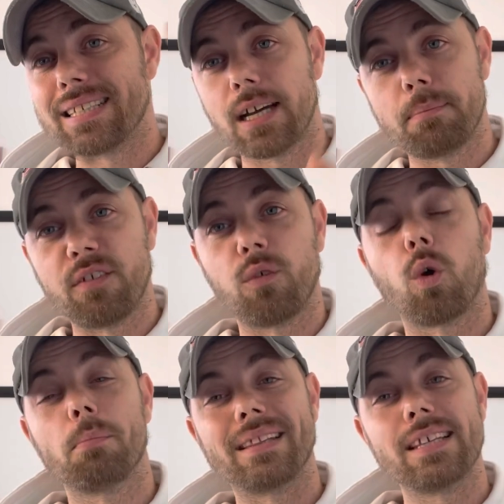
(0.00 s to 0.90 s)
done
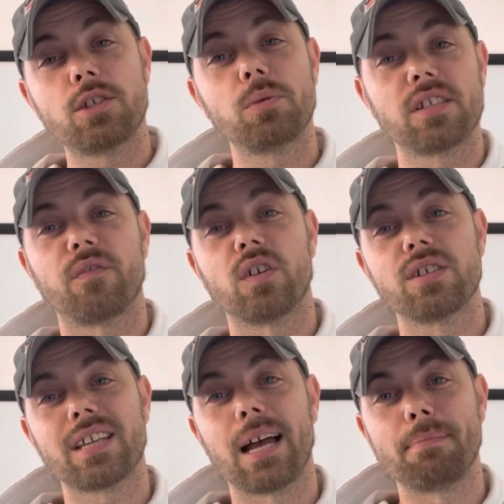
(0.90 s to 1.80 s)
before, but this was the
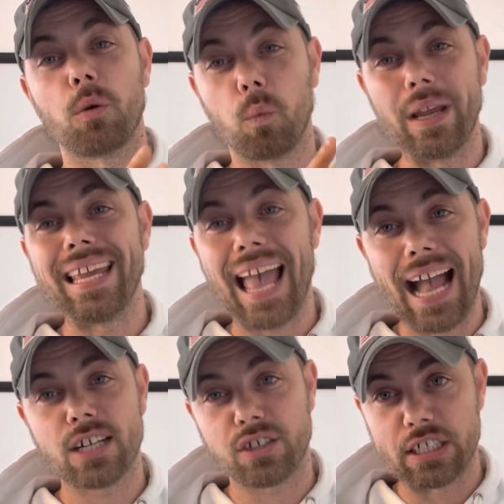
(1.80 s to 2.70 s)
first time that we
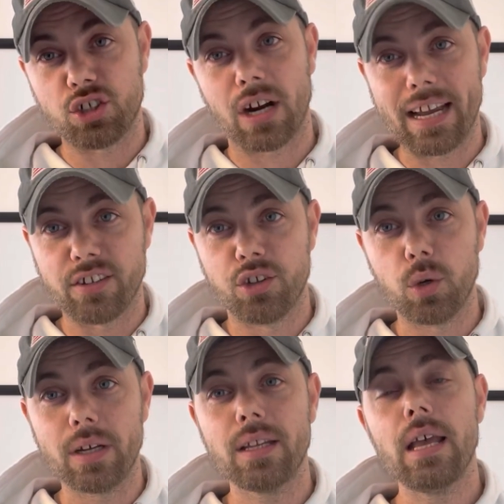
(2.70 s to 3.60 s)
actually tried to
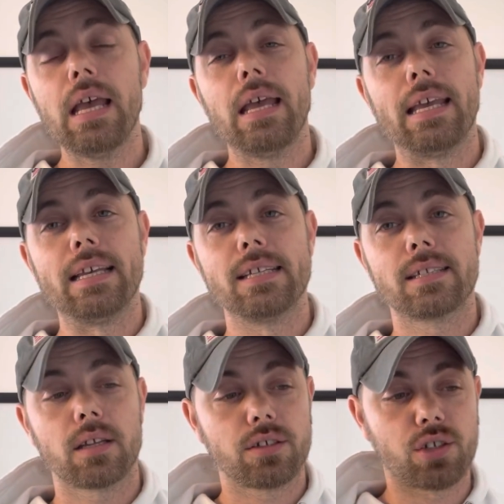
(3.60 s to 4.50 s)
do it
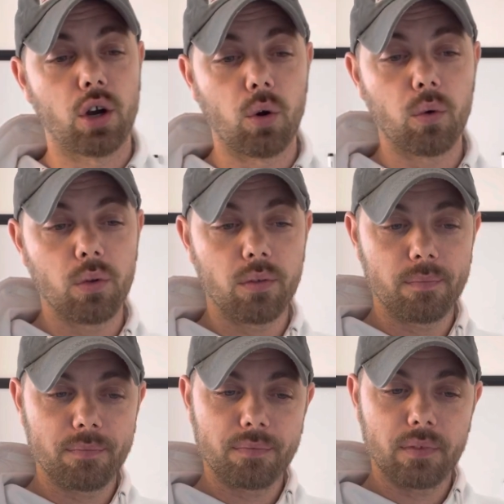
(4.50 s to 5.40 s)
is so,
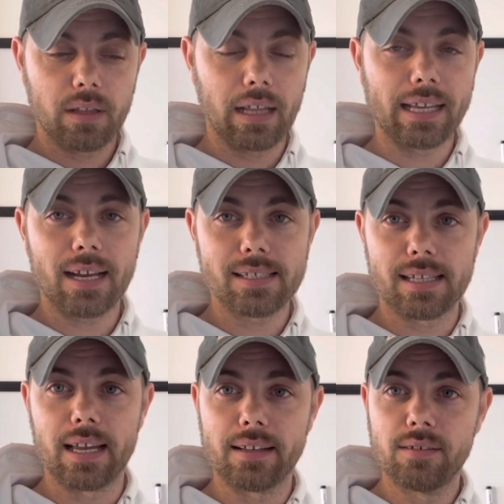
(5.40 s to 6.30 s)
like I
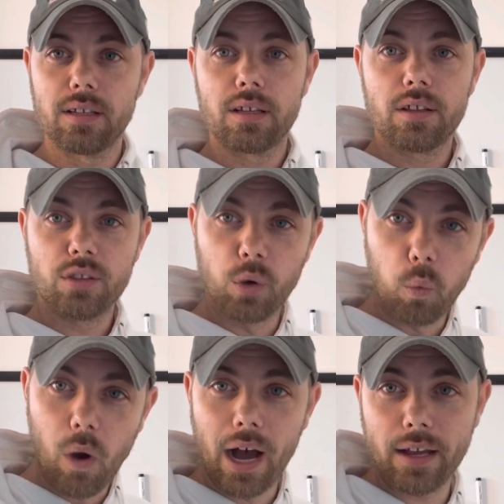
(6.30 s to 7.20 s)
said, the
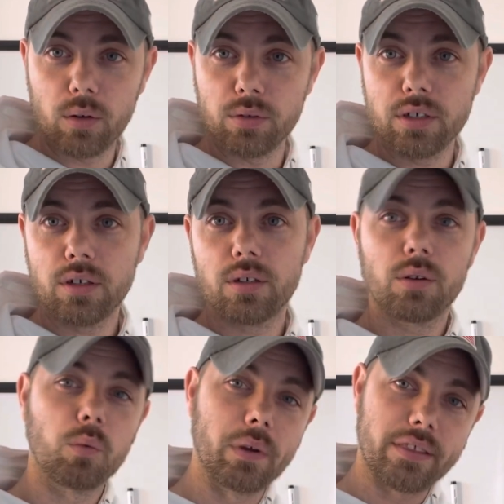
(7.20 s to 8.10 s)
wild
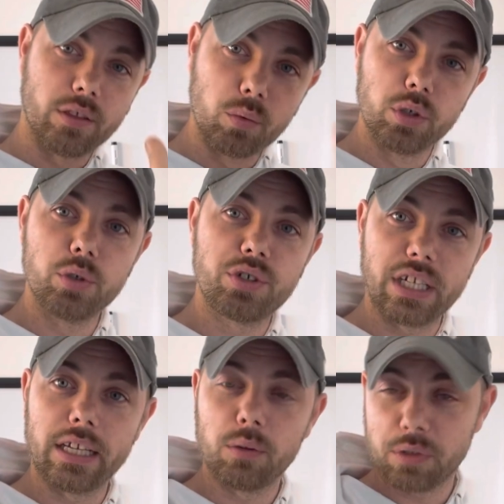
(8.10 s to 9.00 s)
with the rue
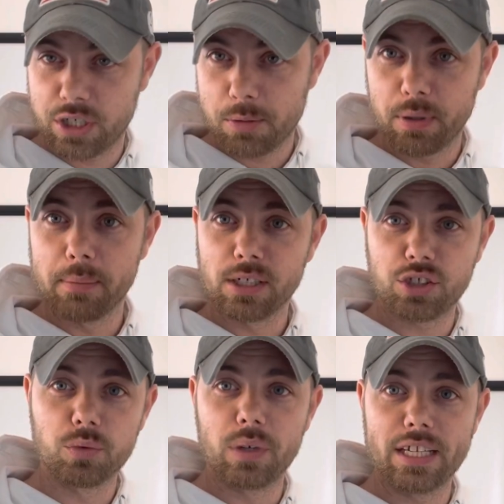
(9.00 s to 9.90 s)
gene, which is pretty
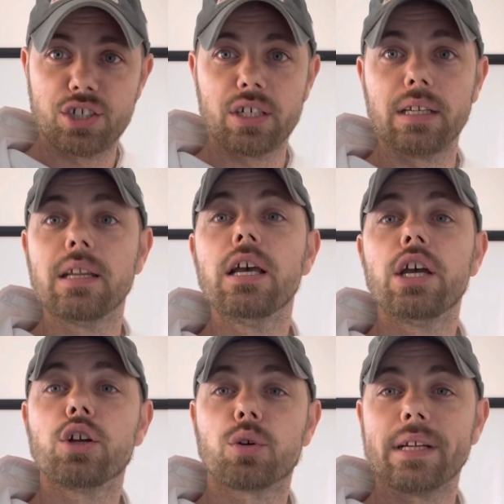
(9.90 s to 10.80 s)
much the red gene,
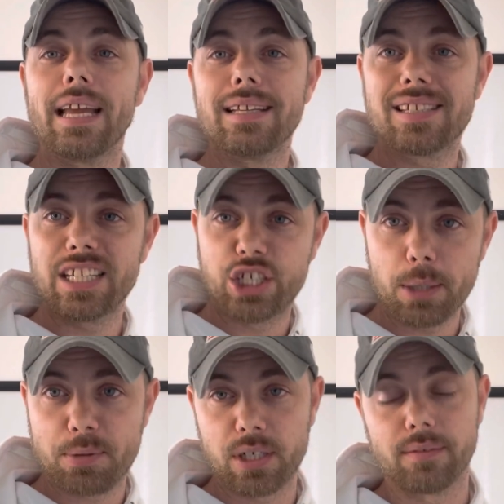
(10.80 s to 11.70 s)
creates
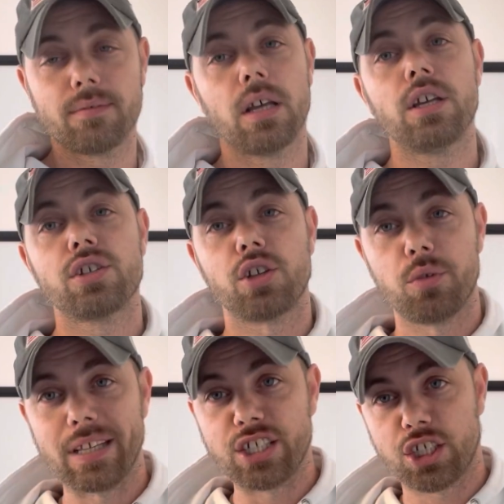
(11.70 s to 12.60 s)
Egyptian. So
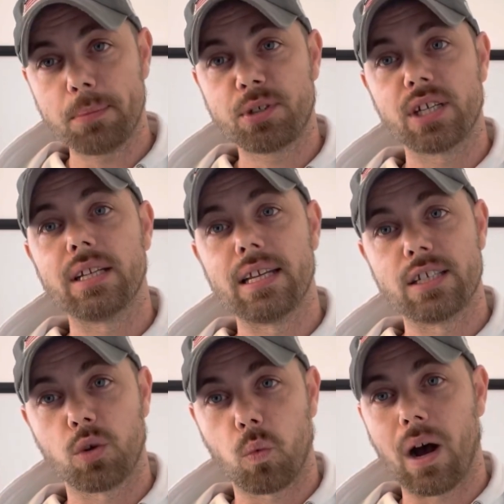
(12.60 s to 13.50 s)
the Egyptian
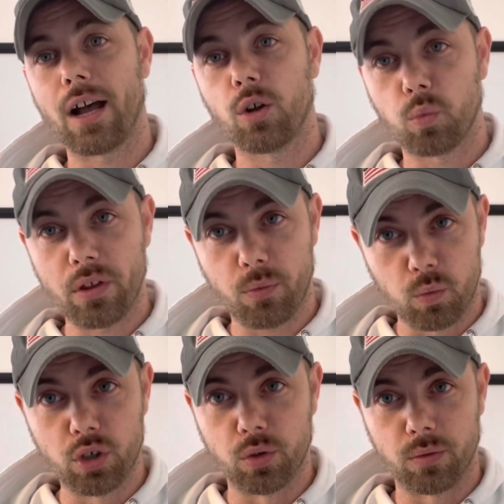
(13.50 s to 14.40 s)
is a wild with
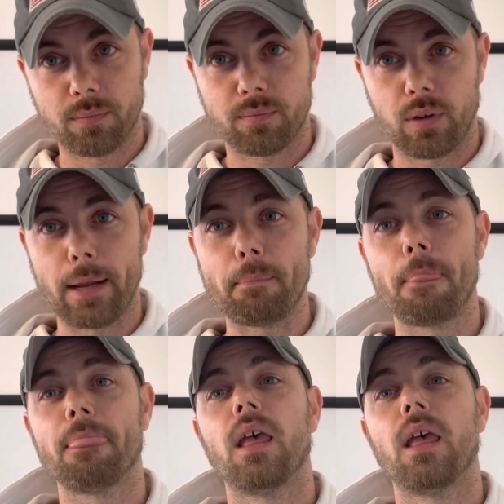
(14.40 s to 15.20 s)
rue, right?